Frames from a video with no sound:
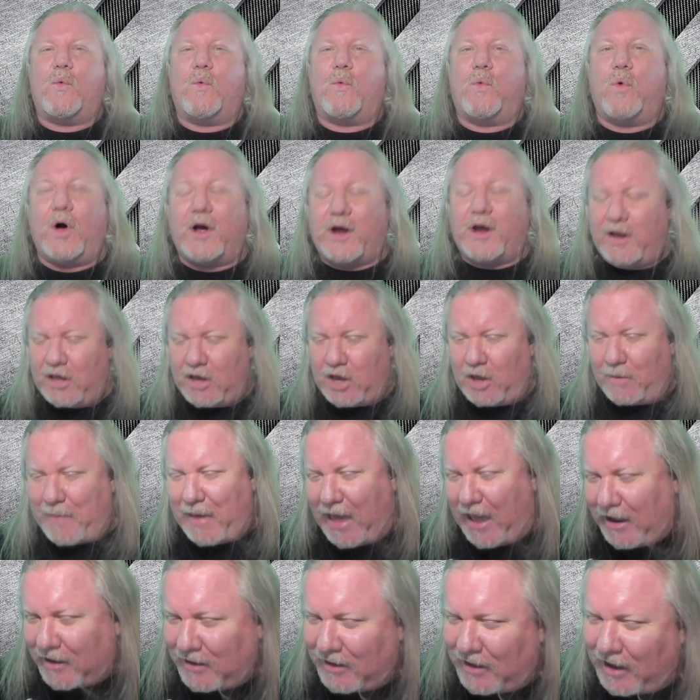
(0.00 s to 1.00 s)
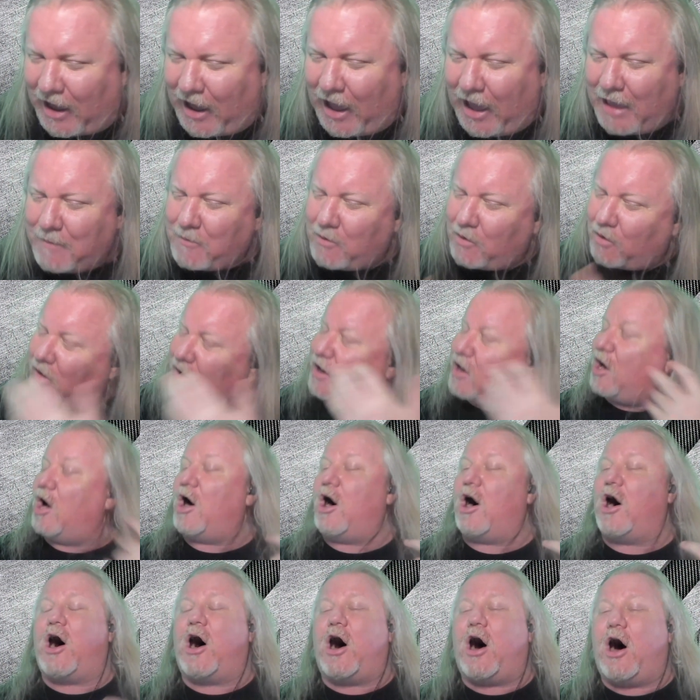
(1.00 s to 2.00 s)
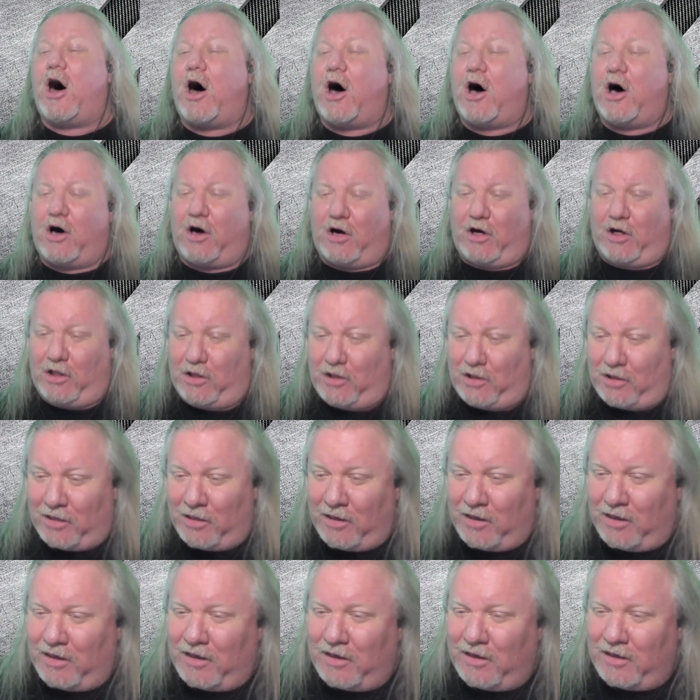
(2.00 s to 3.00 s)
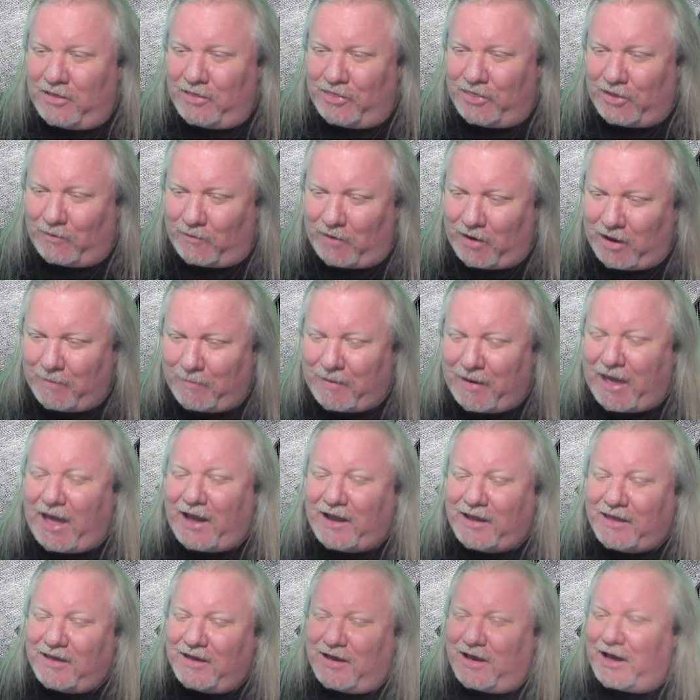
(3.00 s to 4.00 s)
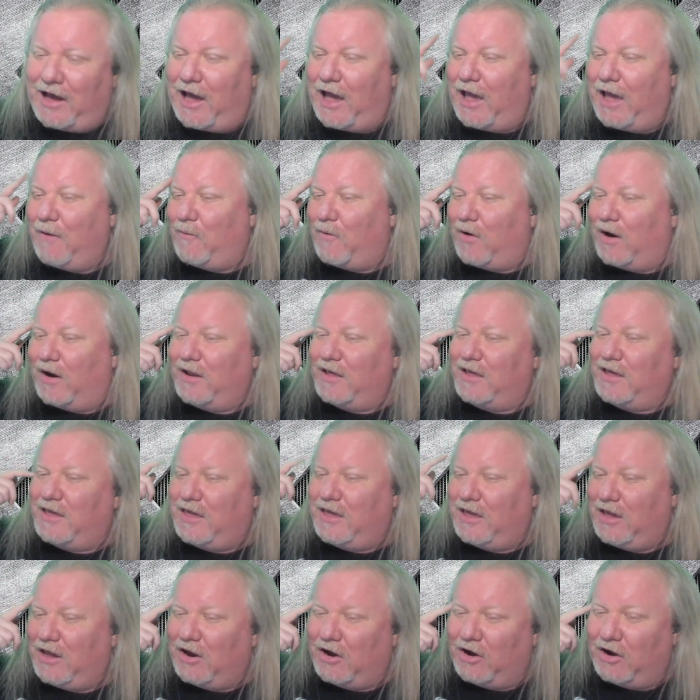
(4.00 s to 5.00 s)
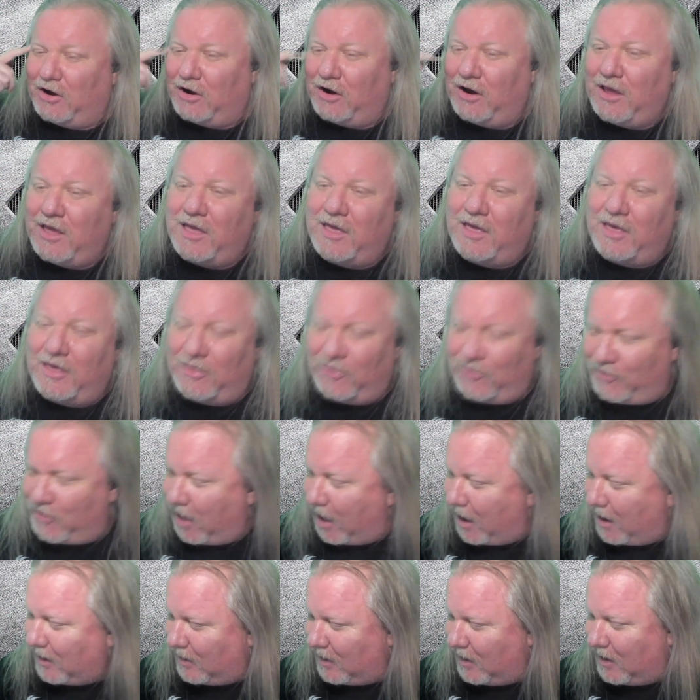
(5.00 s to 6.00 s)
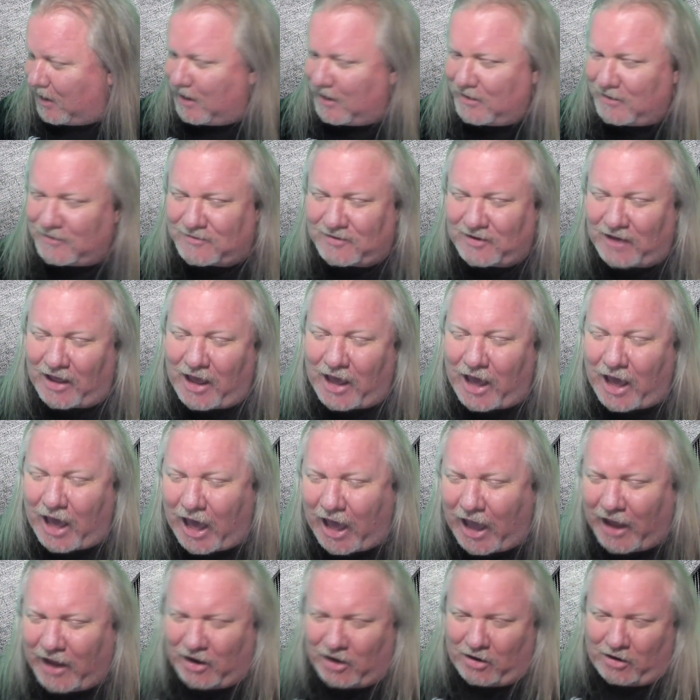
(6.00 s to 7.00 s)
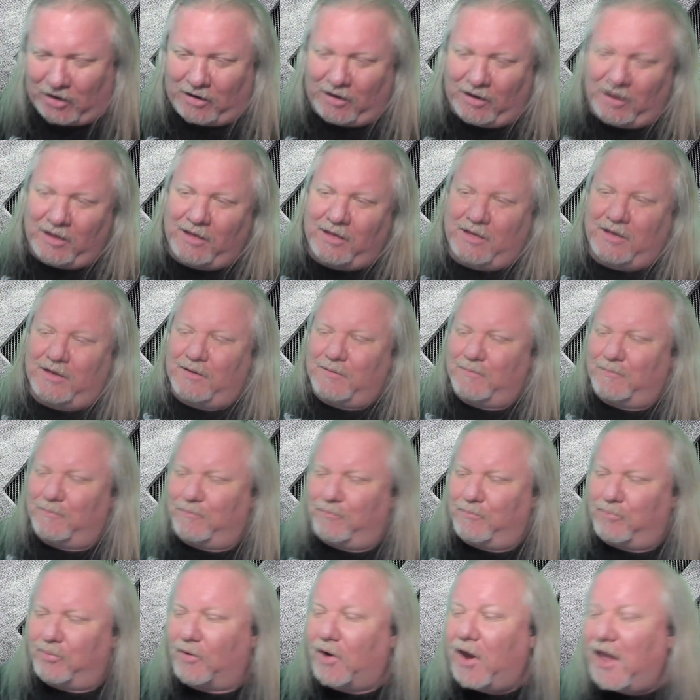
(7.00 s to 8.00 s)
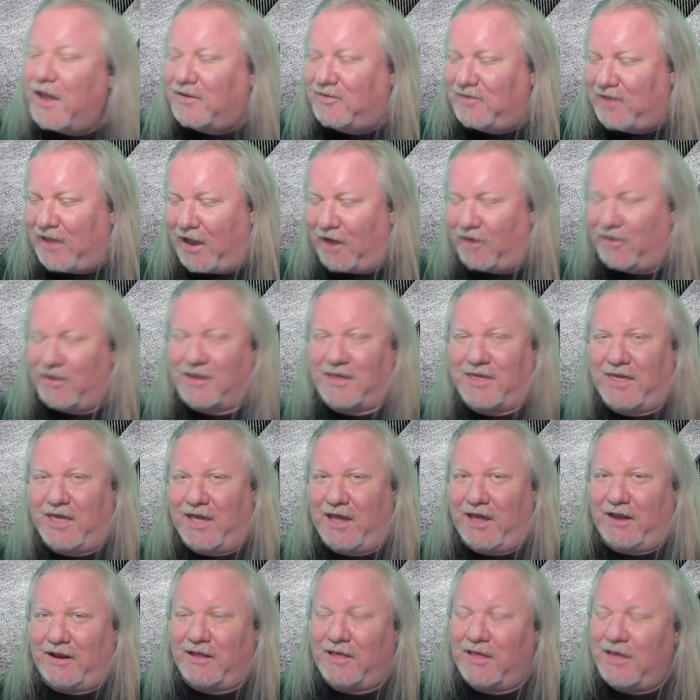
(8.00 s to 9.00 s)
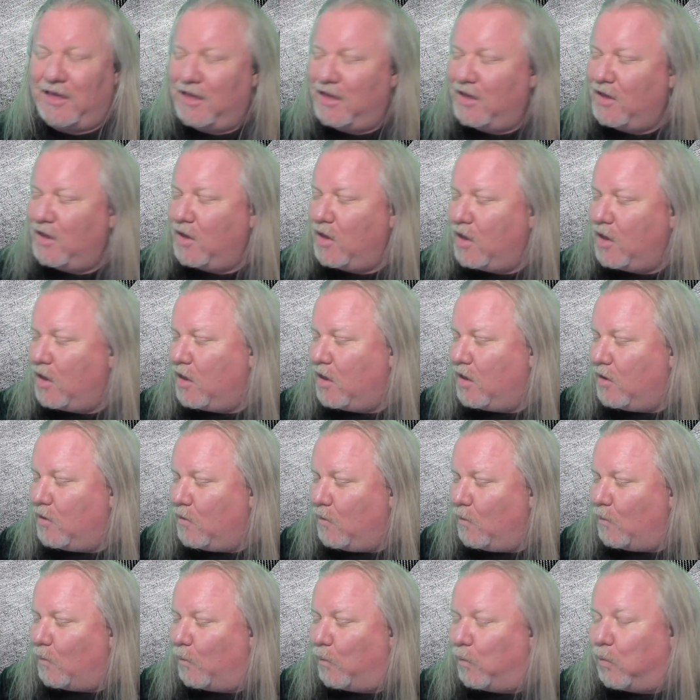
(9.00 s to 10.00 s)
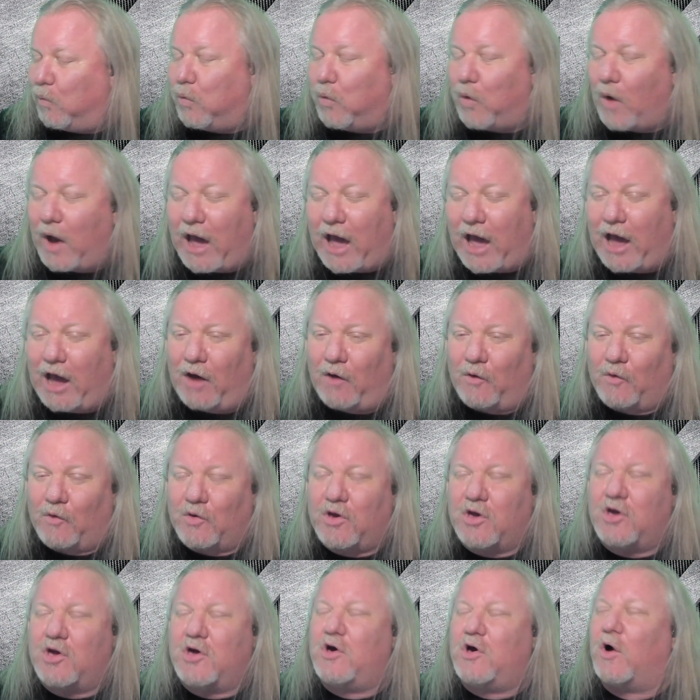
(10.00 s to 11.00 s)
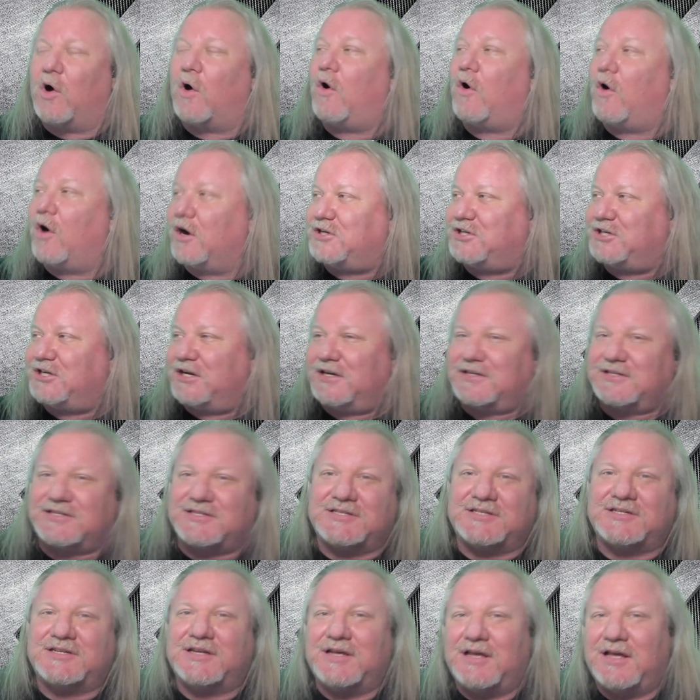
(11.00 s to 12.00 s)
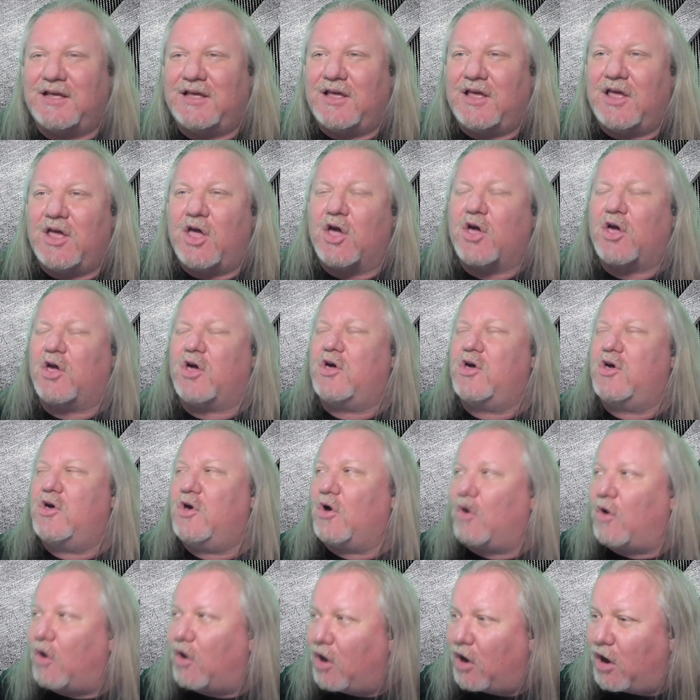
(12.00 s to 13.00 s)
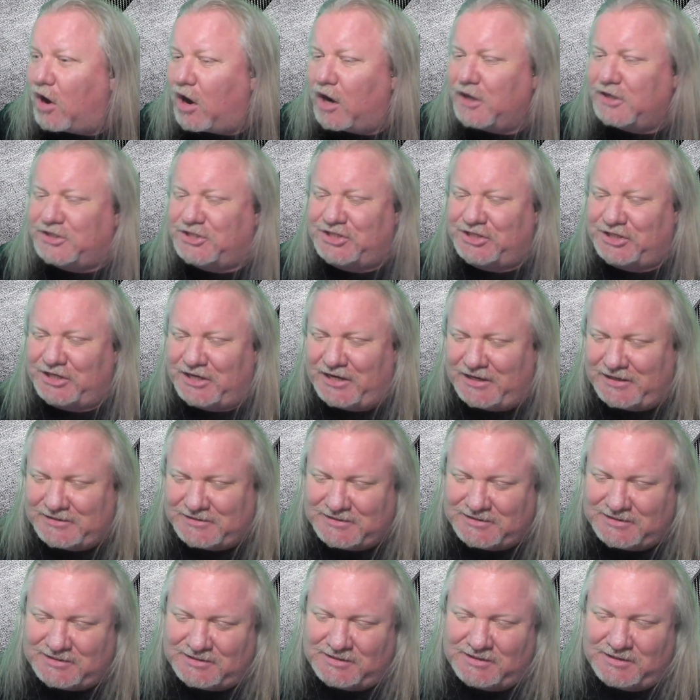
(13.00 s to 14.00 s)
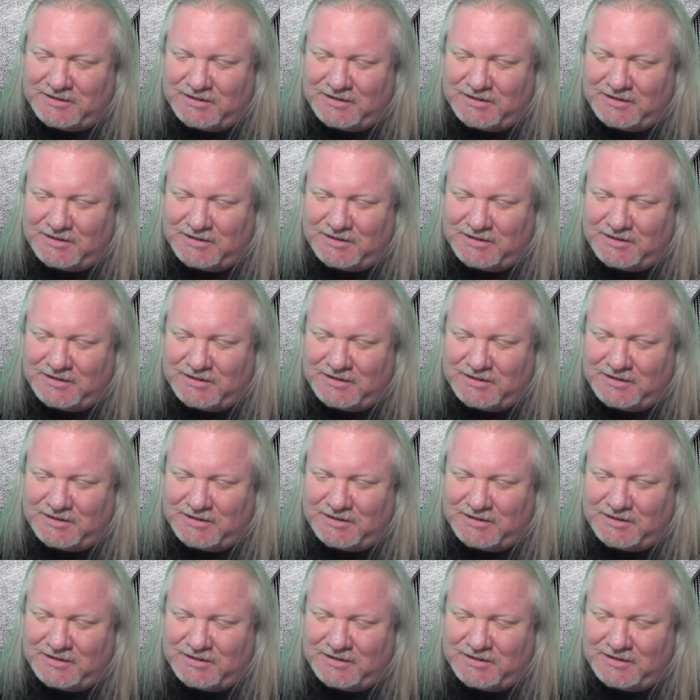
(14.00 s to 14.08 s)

we're gonna go back. I'm going all the way back. I want to hear that entire breakdown again. Wow, gorgeous. Gorgeous.